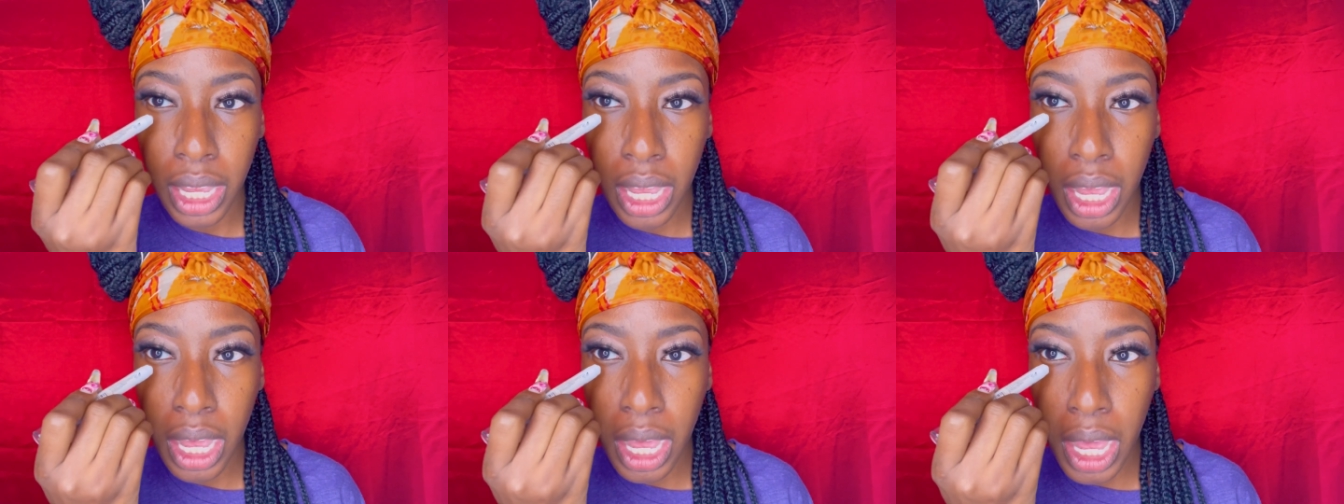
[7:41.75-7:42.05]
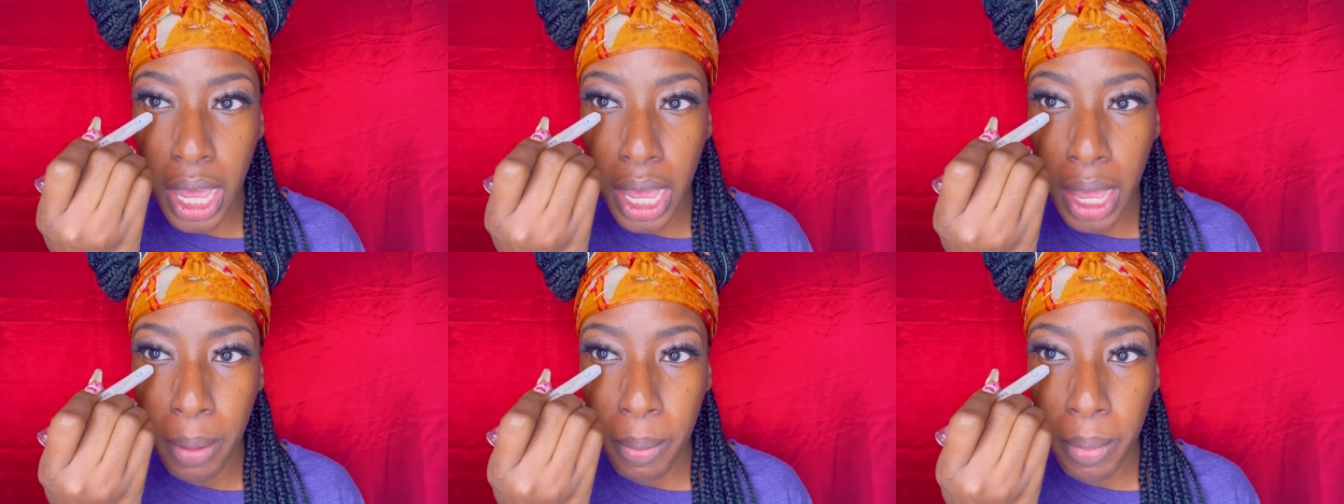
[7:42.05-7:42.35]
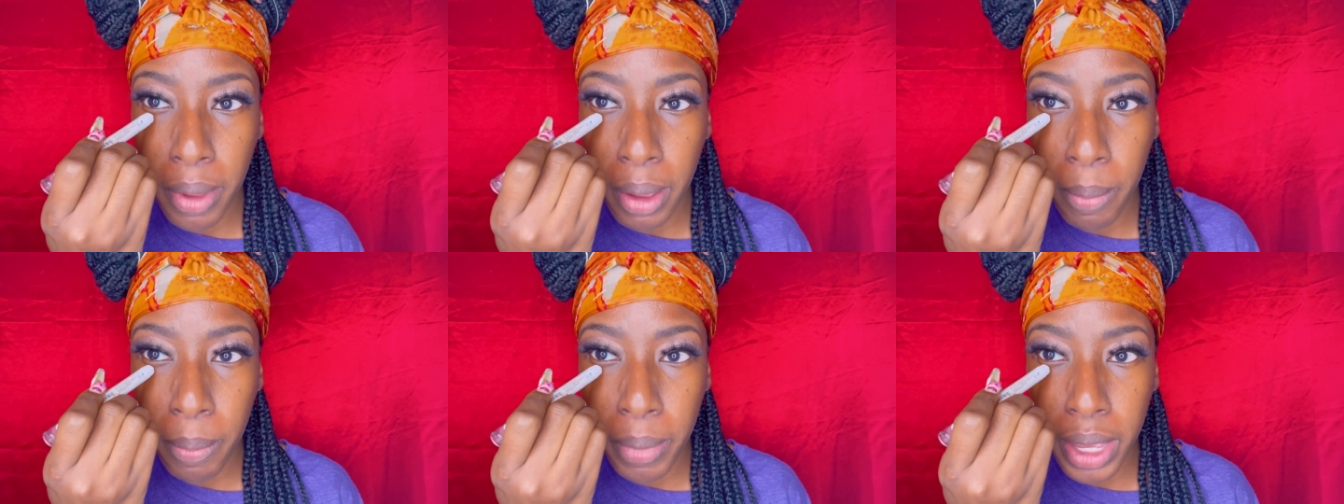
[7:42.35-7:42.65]

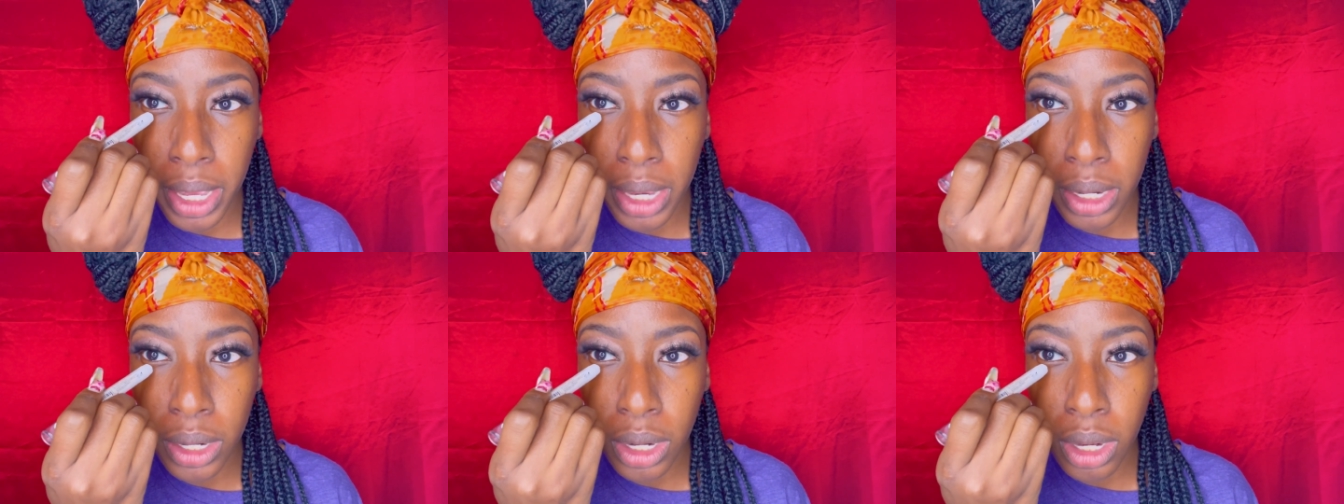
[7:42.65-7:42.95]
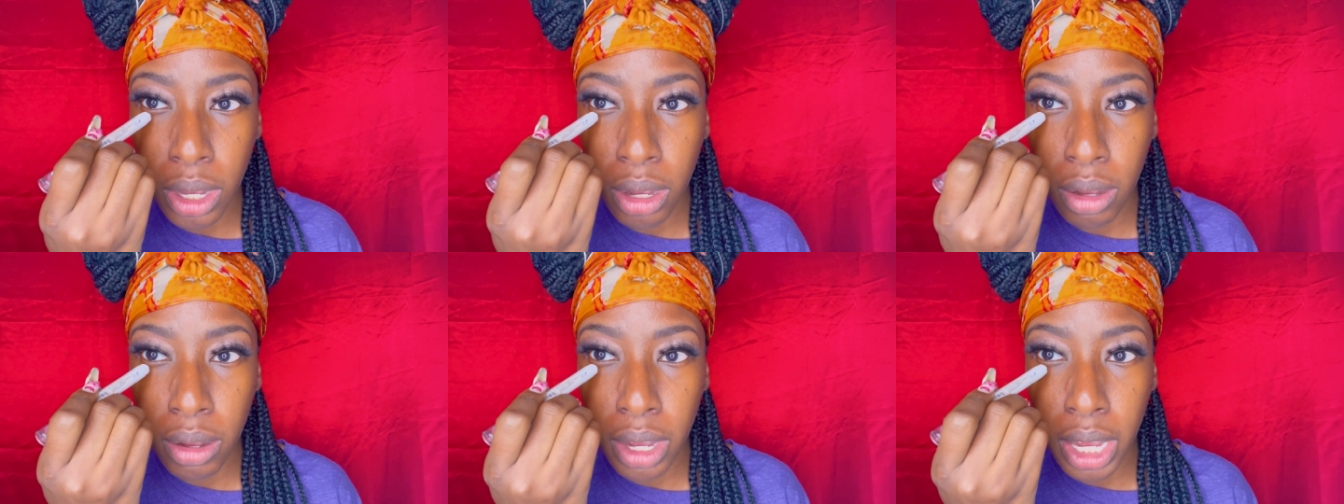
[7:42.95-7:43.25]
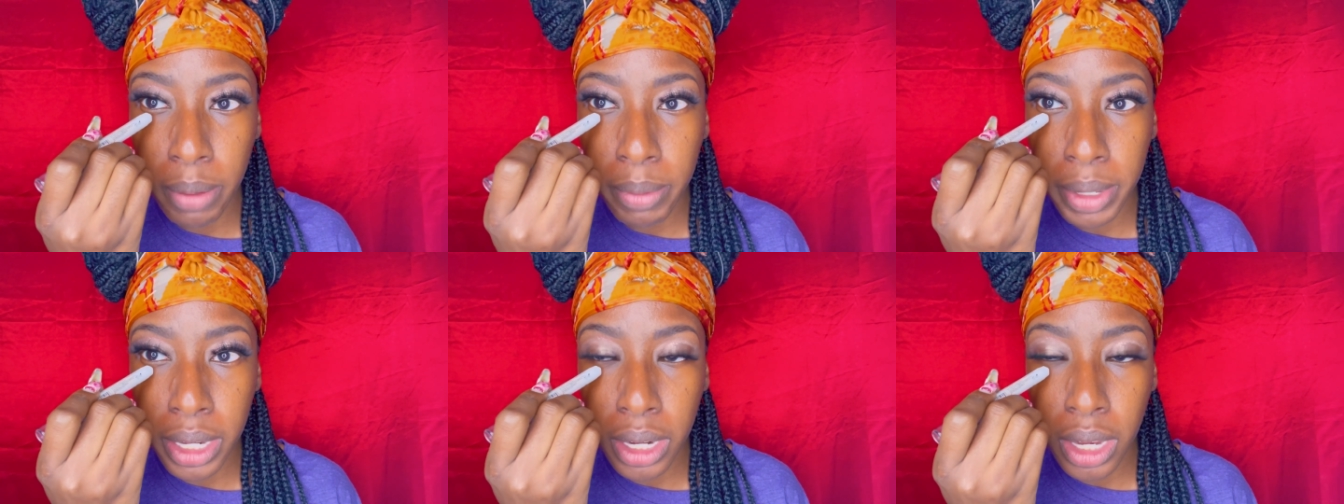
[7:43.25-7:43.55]
But no,
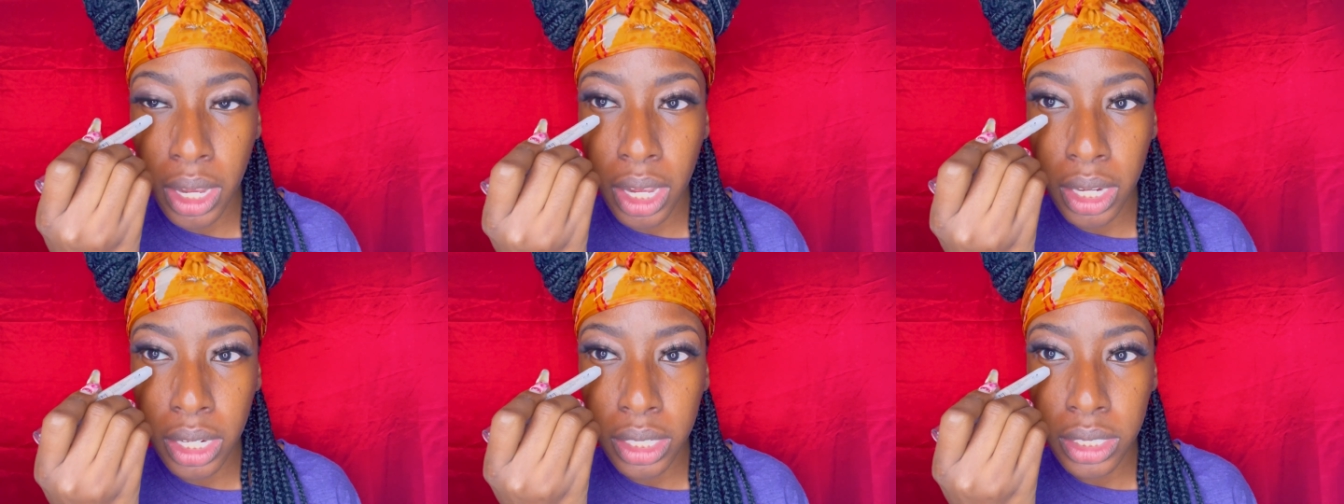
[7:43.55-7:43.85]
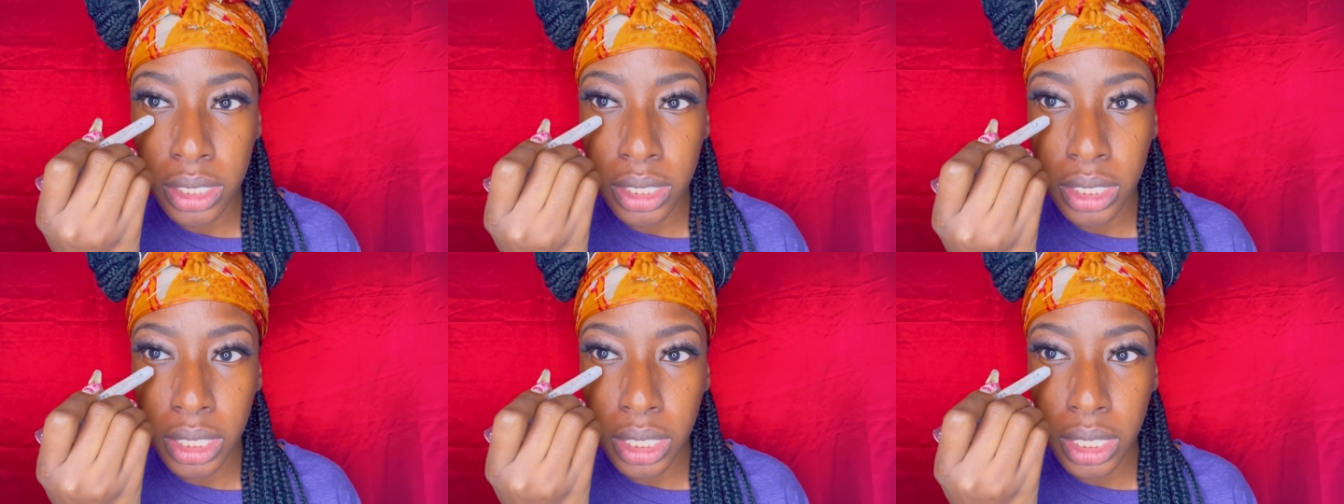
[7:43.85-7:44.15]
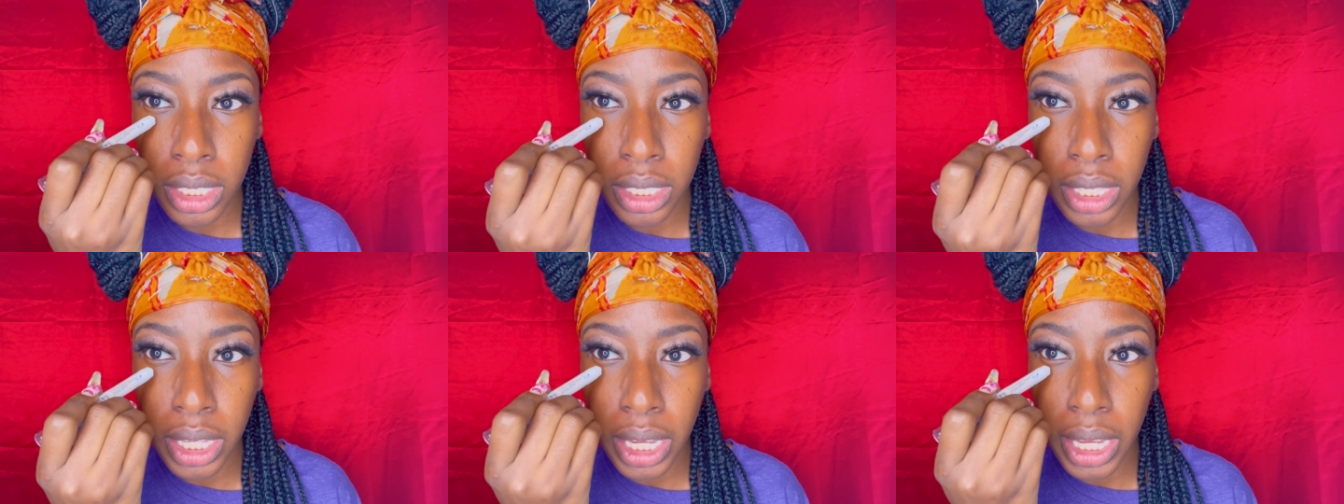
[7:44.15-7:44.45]
I mean,
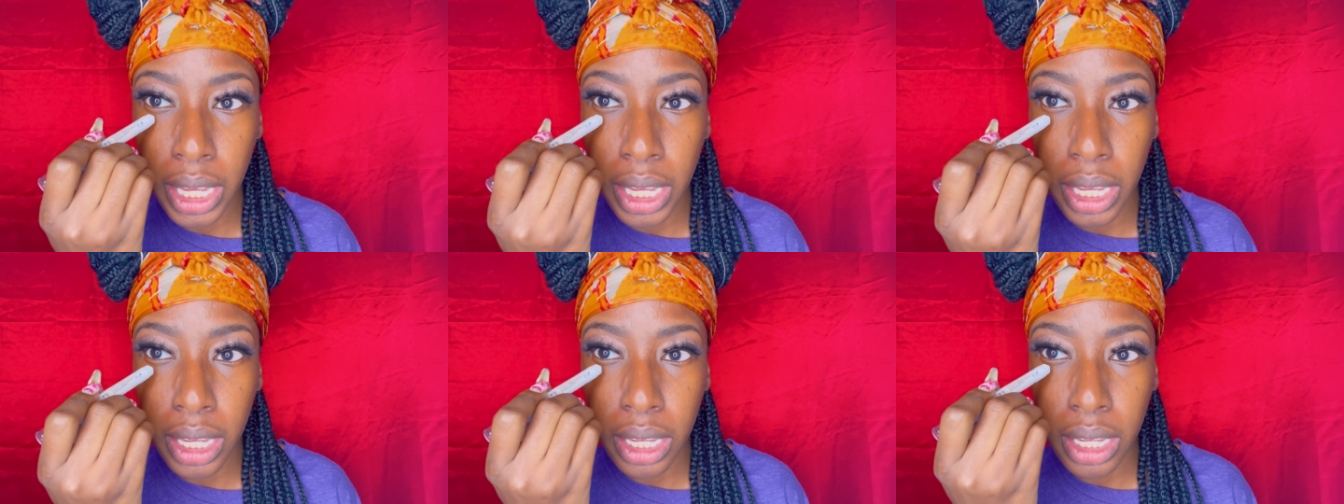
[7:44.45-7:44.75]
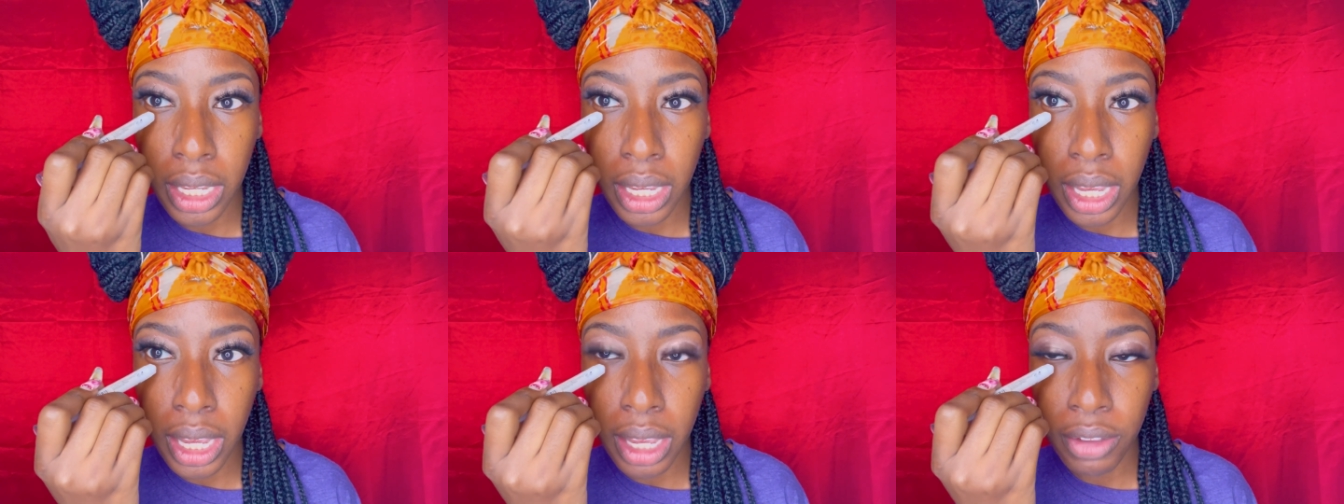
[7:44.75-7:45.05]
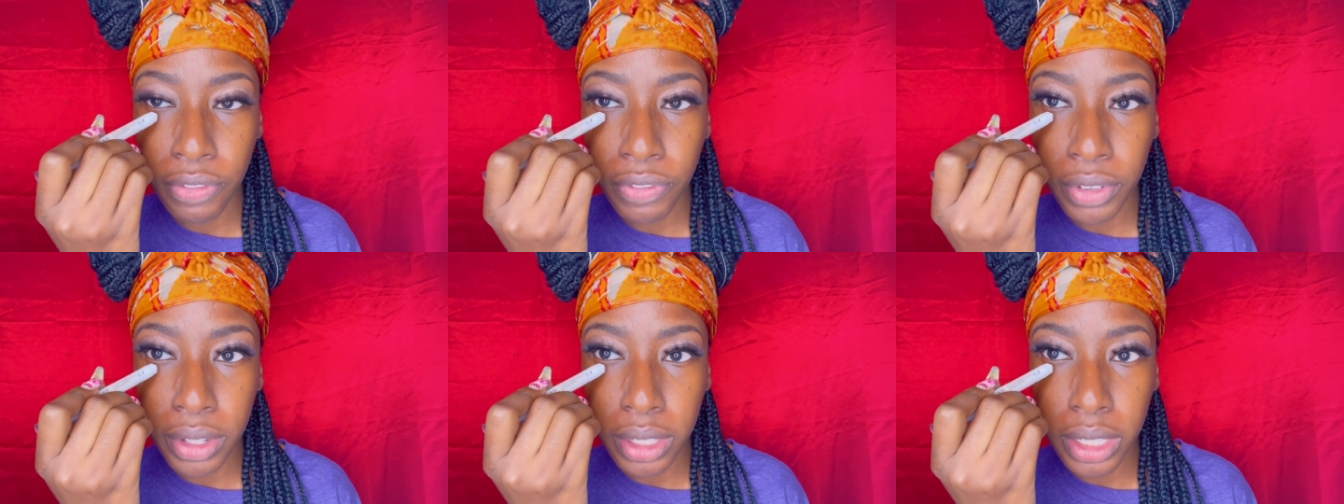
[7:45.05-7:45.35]
honestly, like, I
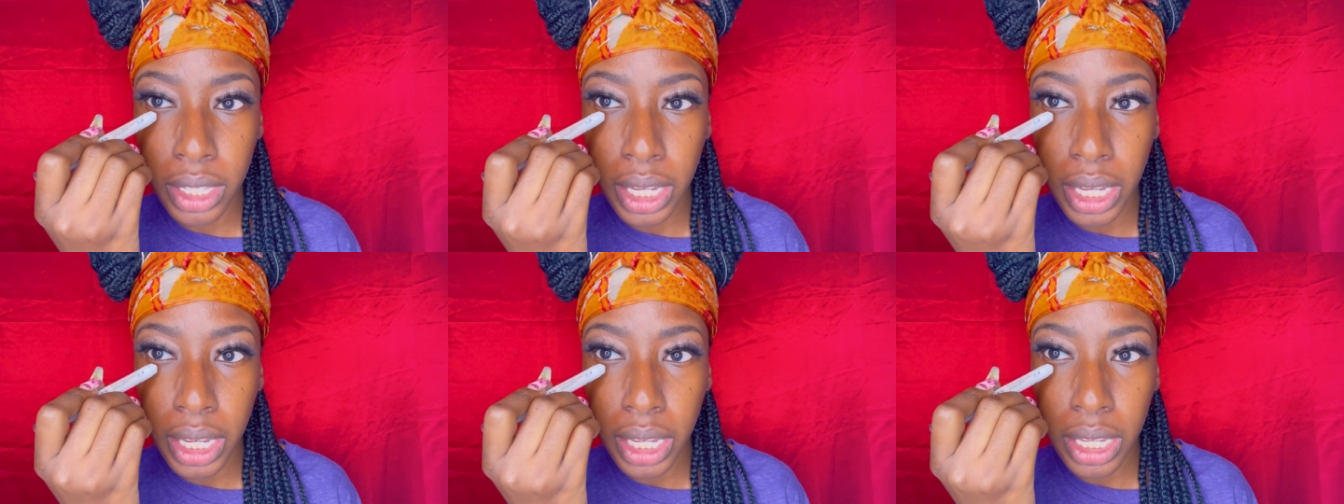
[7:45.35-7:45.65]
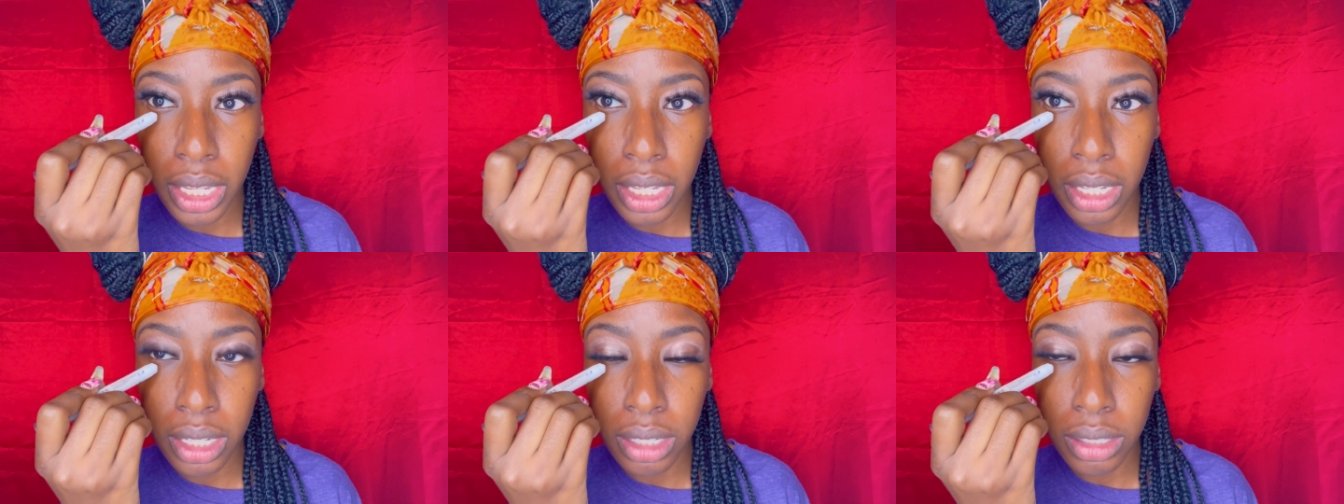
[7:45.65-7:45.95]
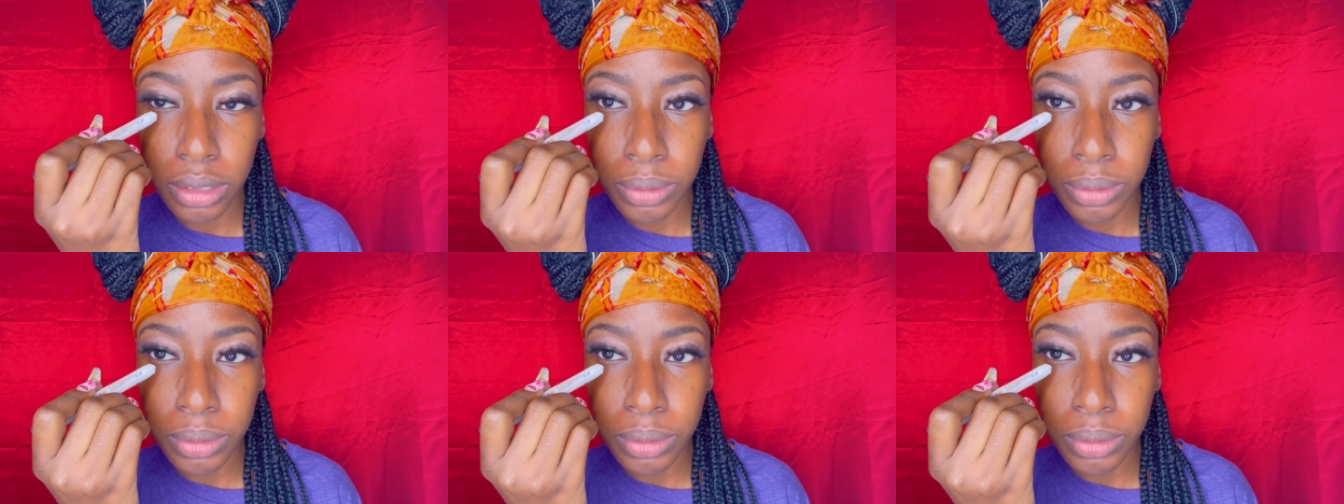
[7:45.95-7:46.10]
feel like,